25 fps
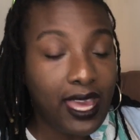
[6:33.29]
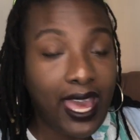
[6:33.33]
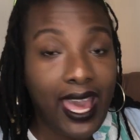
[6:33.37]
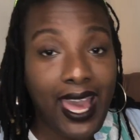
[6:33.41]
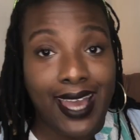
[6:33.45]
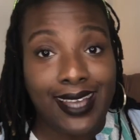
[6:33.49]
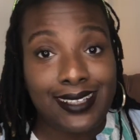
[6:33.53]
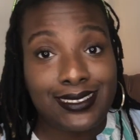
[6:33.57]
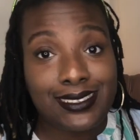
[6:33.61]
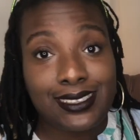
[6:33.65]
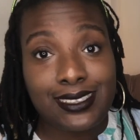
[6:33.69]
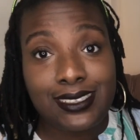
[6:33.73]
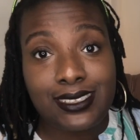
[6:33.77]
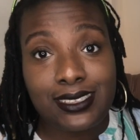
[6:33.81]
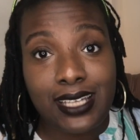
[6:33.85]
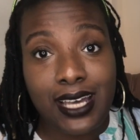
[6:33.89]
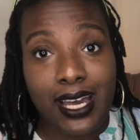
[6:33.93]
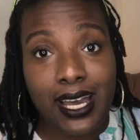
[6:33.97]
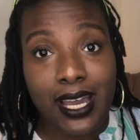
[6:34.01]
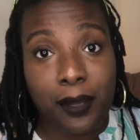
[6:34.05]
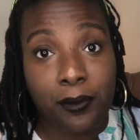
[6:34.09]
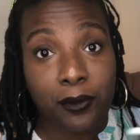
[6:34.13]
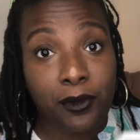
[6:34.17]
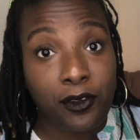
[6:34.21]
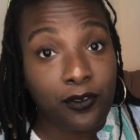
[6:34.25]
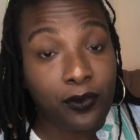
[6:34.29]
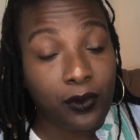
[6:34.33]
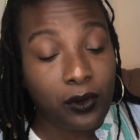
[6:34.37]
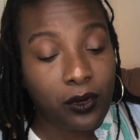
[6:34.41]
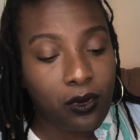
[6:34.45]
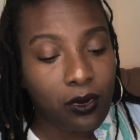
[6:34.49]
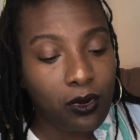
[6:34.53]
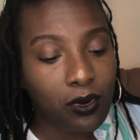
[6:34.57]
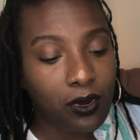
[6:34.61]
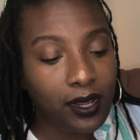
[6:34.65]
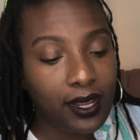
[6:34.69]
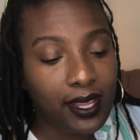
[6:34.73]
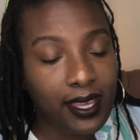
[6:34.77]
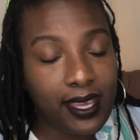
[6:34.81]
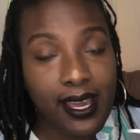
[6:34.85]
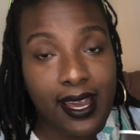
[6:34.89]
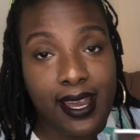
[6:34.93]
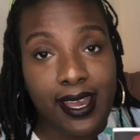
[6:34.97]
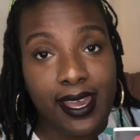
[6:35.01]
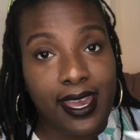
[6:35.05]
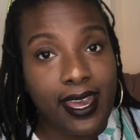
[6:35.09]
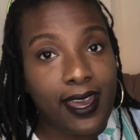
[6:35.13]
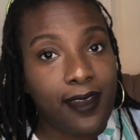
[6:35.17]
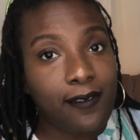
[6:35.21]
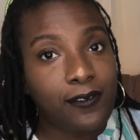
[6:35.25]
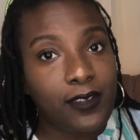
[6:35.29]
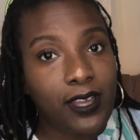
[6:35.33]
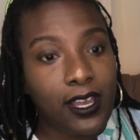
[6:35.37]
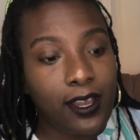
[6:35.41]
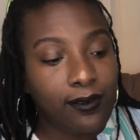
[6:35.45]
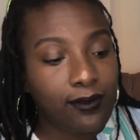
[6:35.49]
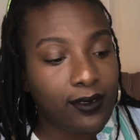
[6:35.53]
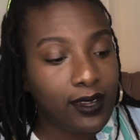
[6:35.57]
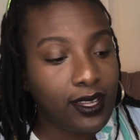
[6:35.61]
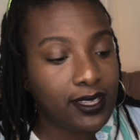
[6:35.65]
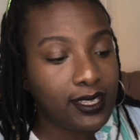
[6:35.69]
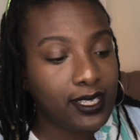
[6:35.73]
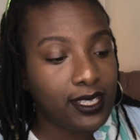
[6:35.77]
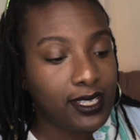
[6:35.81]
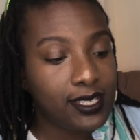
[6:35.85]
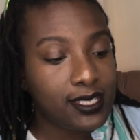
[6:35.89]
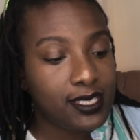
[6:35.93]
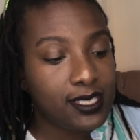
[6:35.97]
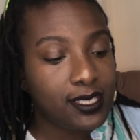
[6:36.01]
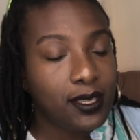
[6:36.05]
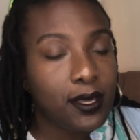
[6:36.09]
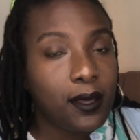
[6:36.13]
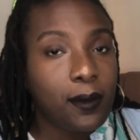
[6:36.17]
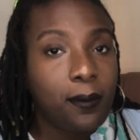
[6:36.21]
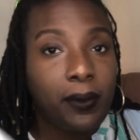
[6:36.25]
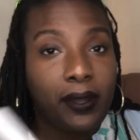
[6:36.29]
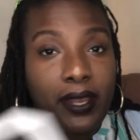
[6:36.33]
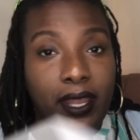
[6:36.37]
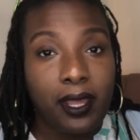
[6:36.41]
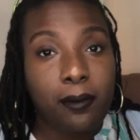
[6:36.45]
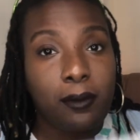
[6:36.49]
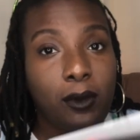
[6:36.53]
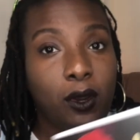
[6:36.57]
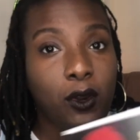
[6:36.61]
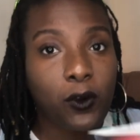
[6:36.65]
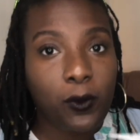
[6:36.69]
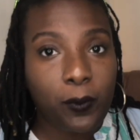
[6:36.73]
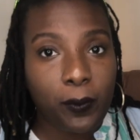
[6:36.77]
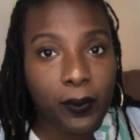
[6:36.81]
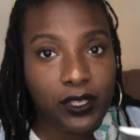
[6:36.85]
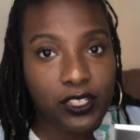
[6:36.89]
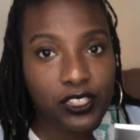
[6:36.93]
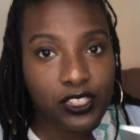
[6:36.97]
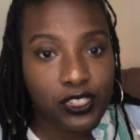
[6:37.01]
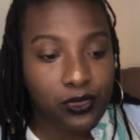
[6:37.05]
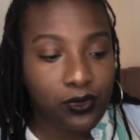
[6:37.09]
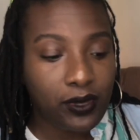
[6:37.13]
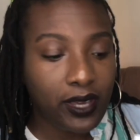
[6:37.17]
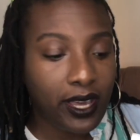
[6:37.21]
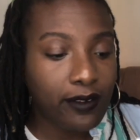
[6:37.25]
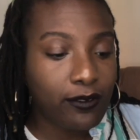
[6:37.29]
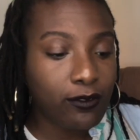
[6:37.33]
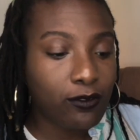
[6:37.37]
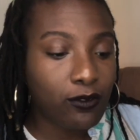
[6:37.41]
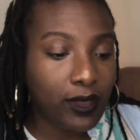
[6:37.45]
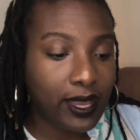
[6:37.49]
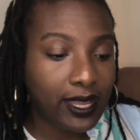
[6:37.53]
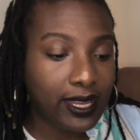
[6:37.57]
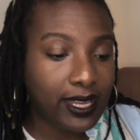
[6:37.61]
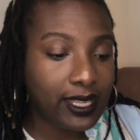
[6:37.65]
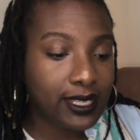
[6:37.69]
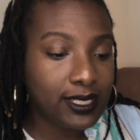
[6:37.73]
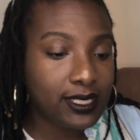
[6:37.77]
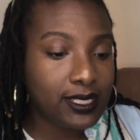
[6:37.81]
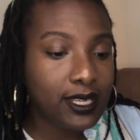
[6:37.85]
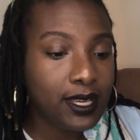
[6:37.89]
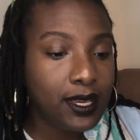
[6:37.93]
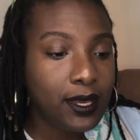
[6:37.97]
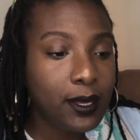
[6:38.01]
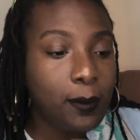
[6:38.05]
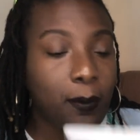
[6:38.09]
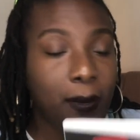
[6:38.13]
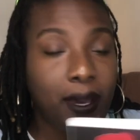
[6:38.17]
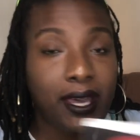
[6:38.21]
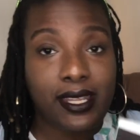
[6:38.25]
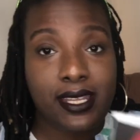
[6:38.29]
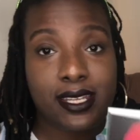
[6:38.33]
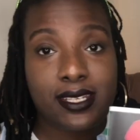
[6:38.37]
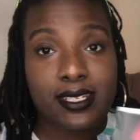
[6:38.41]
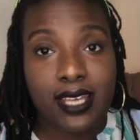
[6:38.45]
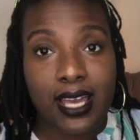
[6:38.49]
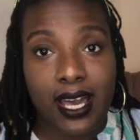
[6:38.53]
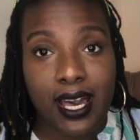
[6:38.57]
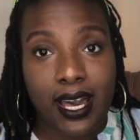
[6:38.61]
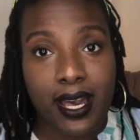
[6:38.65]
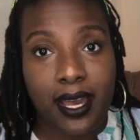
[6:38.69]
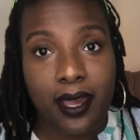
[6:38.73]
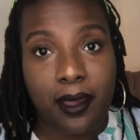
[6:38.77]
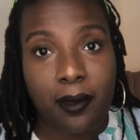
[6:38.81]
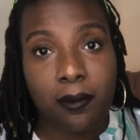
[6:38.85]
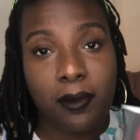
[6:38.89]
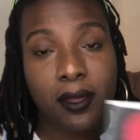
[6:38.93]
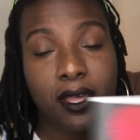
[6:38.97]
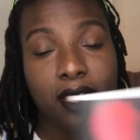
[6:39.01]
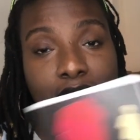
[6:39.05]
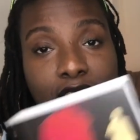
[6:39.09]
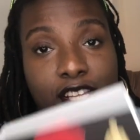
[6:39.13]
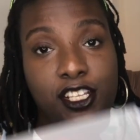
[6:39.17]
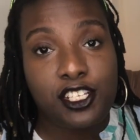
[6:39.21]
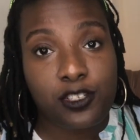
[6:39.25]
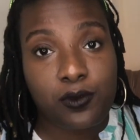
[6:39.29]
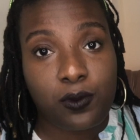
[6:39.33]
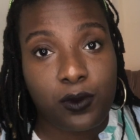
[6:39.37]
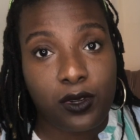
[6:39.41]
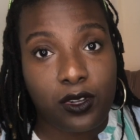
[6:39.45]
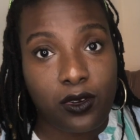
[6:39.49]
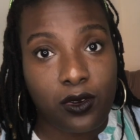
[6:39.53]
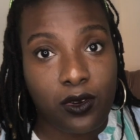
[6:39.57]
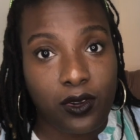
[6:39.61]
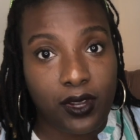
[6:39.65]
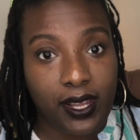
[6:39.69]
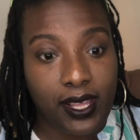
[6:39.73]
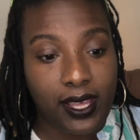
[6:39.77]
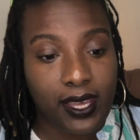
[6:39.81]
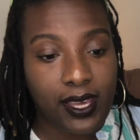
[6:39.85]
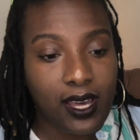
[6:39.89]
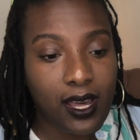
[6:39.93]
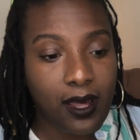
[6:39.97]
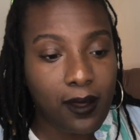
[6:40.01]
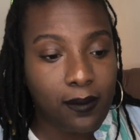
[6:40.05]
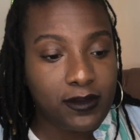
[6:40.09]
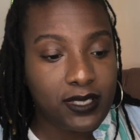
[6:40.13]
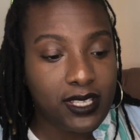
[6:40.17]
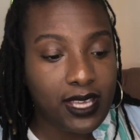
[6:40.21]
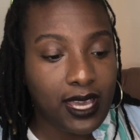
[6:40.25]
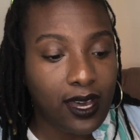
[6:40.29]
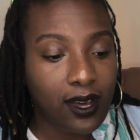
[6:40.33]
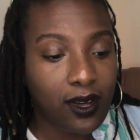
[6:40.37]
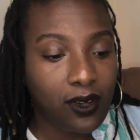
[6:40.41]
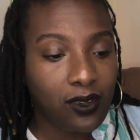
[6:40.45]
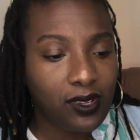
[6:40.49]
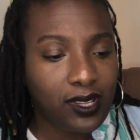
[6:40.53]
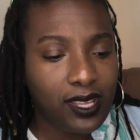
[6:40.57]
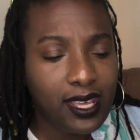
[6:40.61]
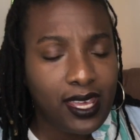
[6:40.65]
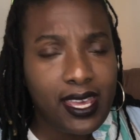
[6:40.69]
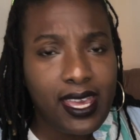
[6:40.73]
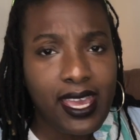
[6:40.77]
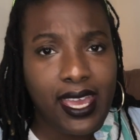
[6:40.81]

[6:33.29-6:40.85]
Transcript: At this time of recording, I have not read this, but I'm hoping to have read it by the time this recording comes out.